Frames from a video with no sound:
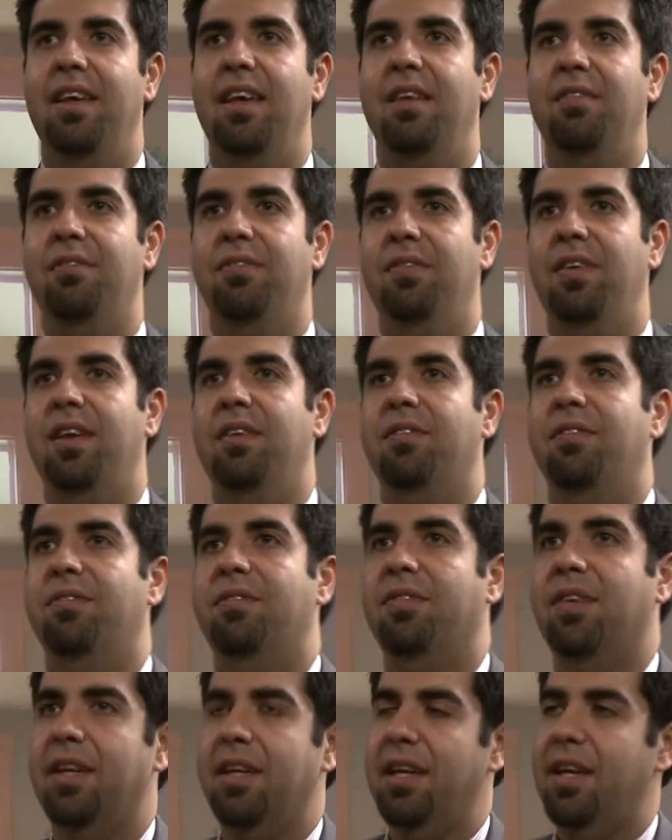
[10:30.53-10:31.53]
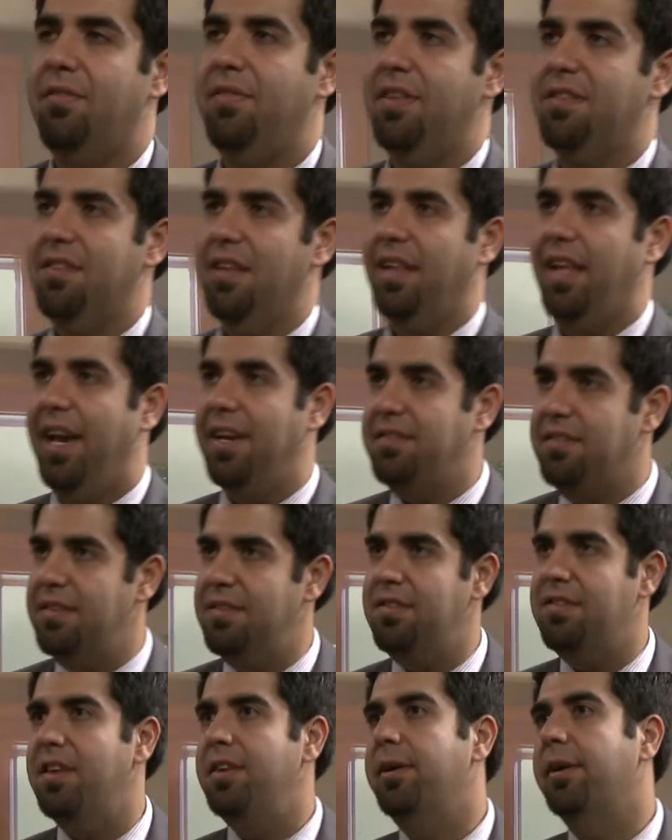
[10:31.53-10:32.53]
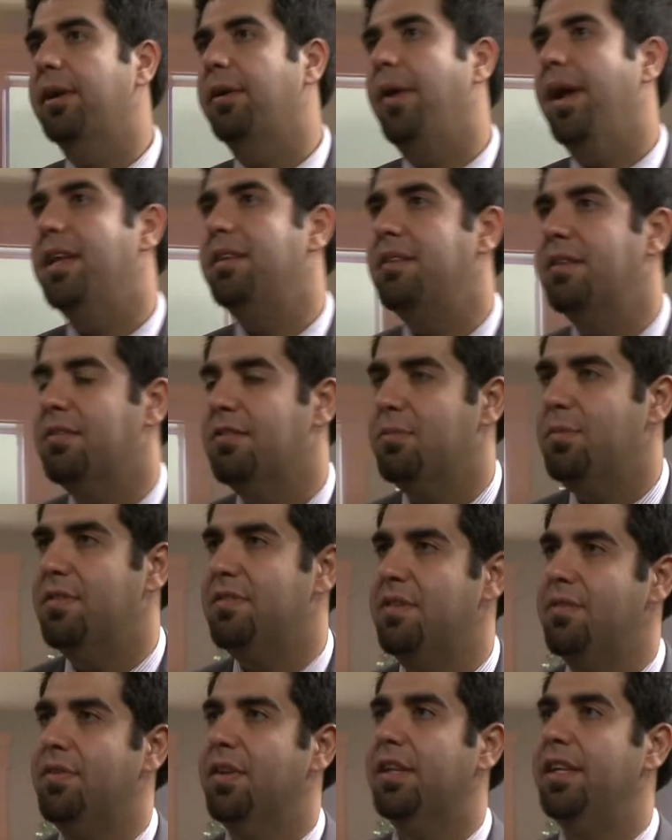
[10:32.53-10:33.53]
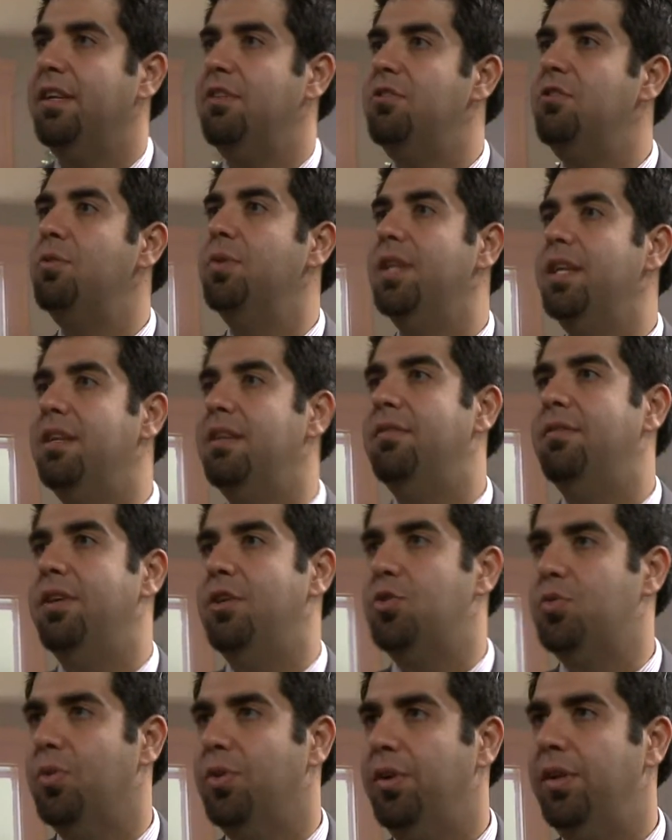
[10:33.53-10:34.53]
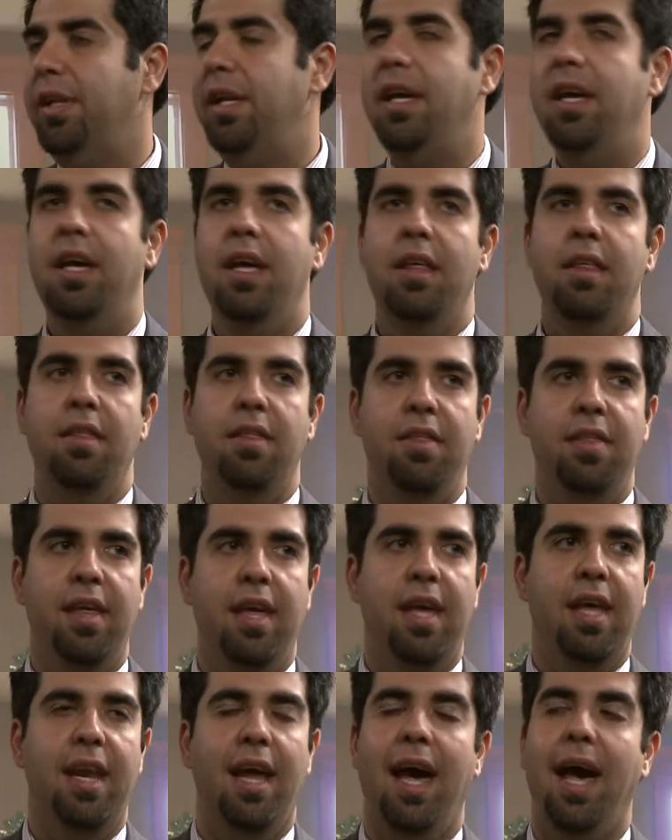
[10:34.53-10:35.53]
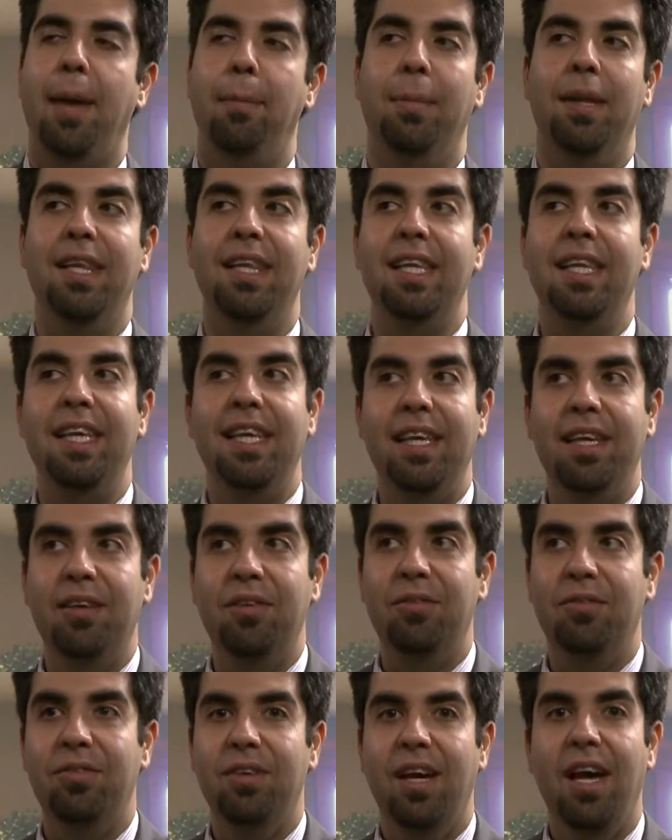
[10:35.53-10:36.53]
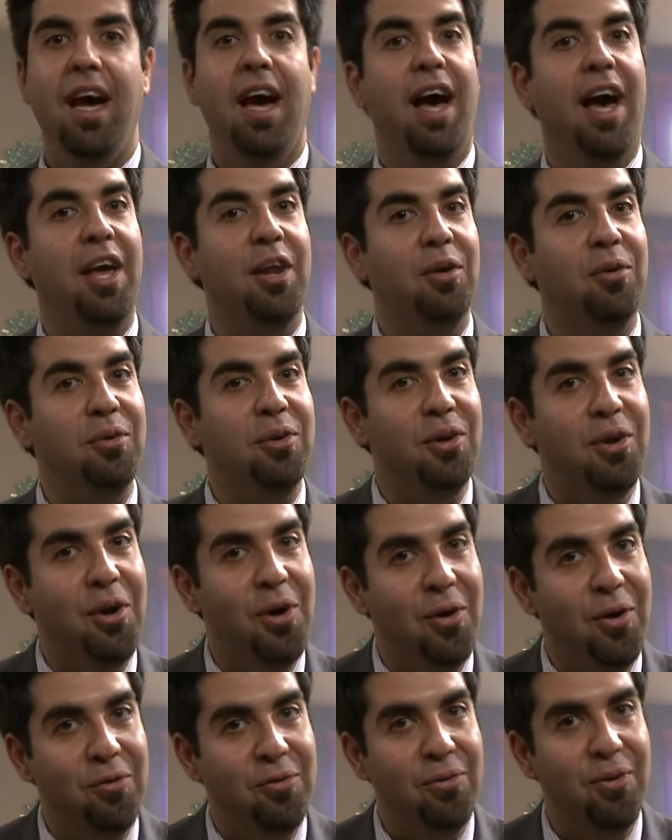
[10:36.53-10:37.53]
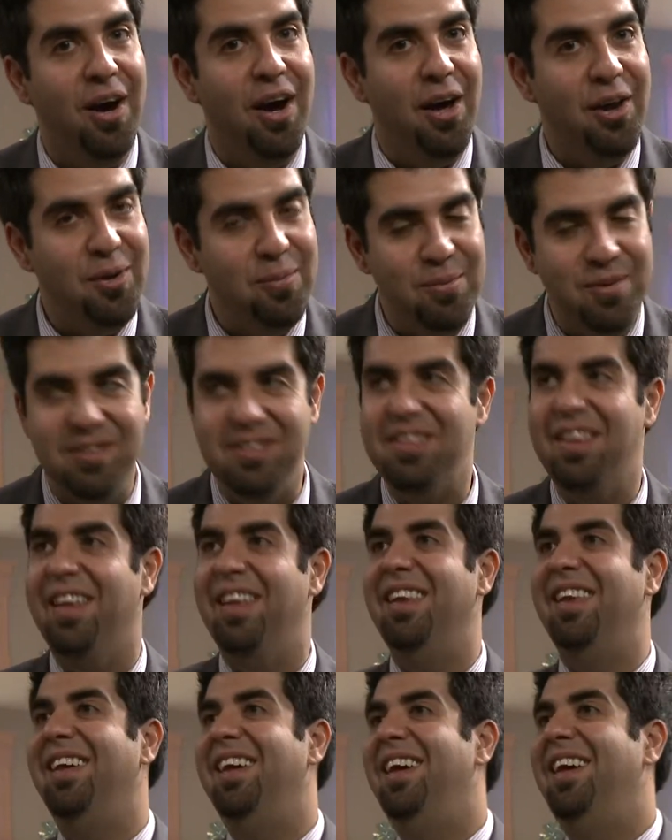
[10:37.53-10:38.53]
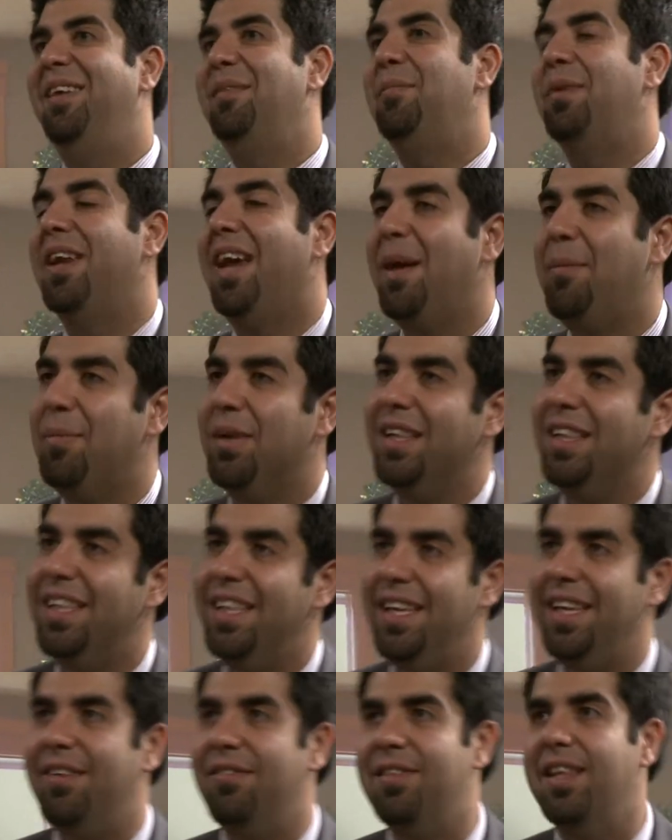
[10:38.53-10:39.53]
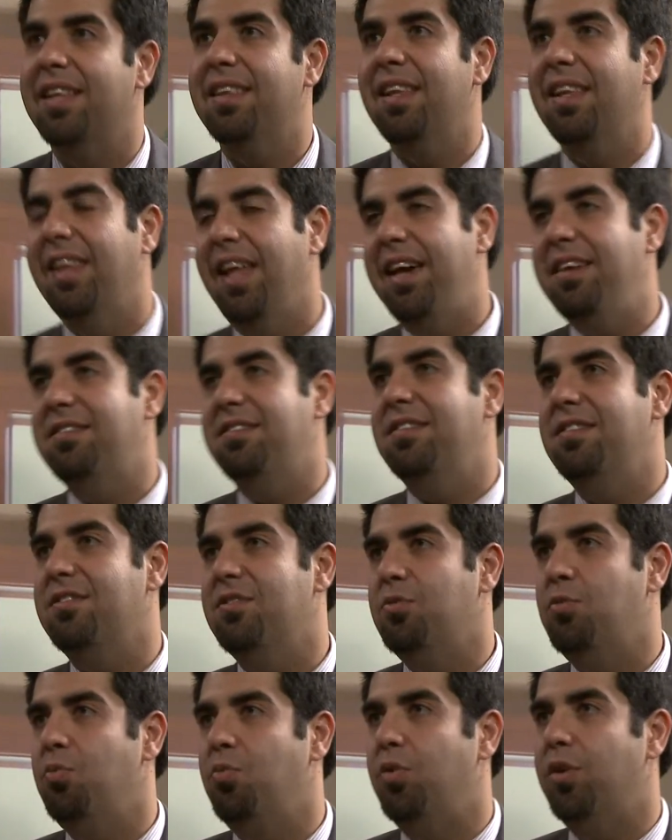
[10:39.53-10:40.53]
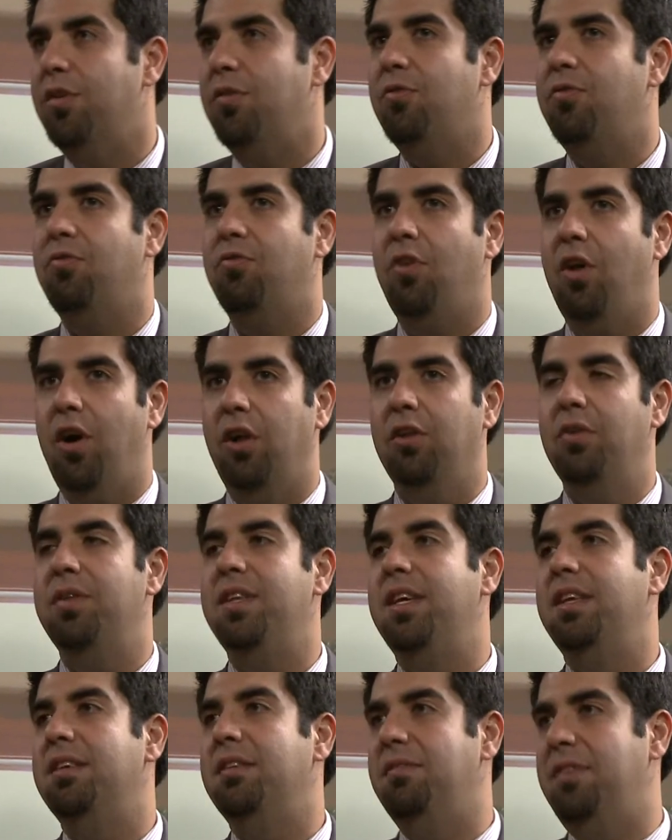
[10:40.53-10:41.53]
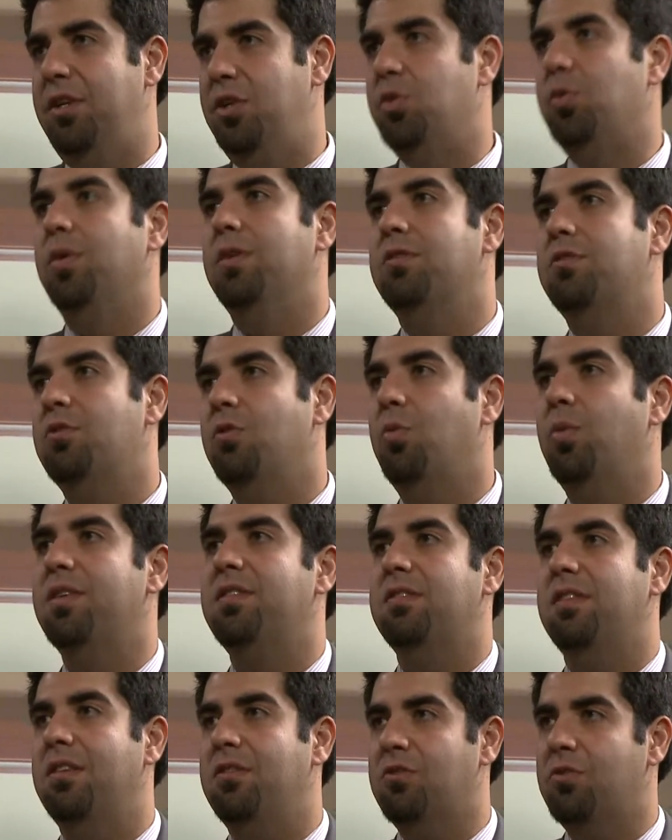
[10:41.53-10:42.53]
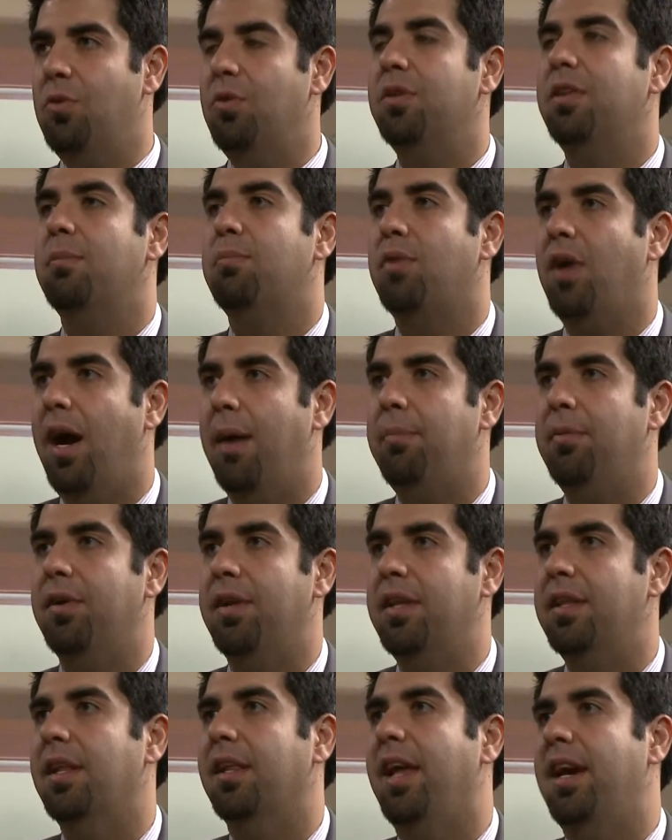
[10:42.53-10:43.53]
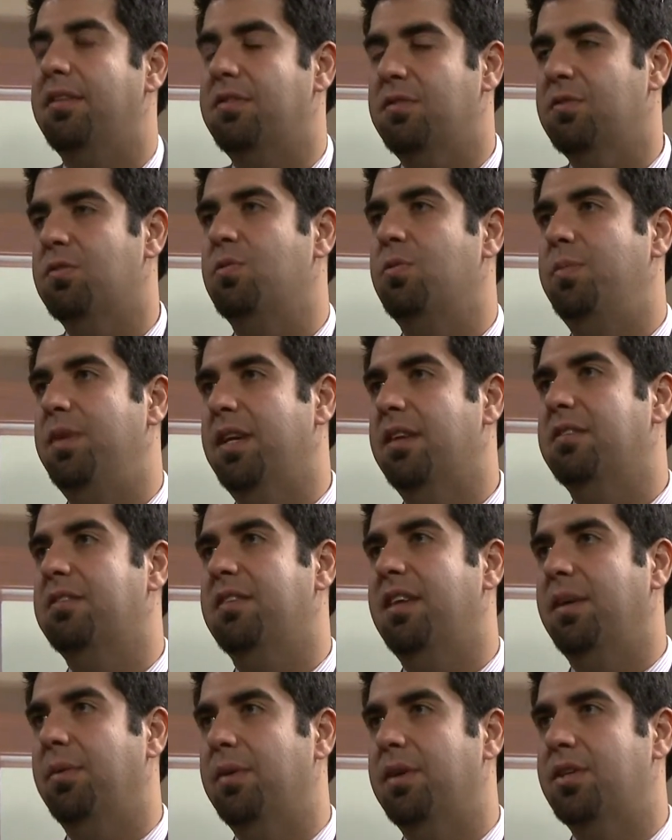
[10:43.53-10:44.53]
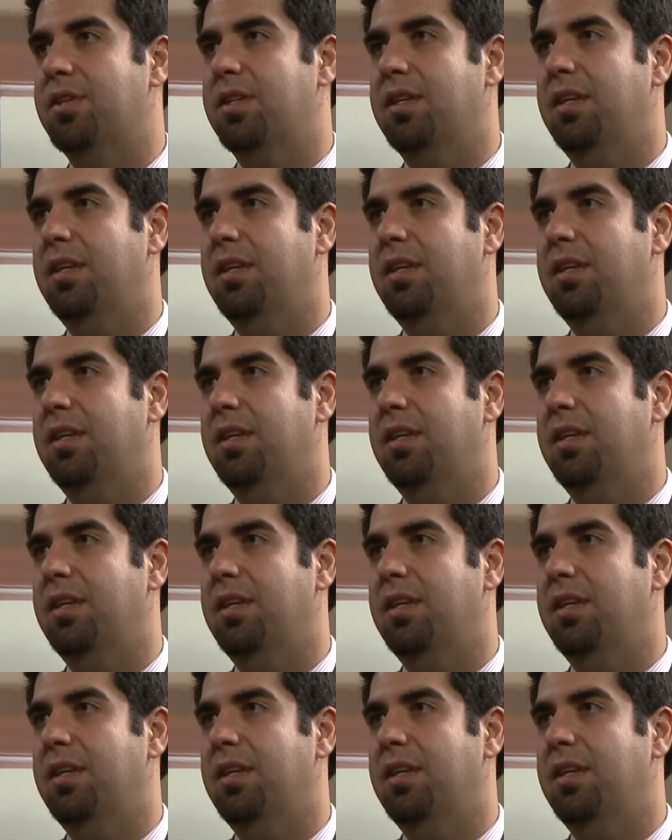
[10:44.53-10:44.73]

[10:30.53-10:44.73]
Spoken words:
If it's a license that you're granting specifically to an individual, then I believe, I don't know 100%, but I believe that the license would follow the individual. So once they sold the property, the license would be extinguished.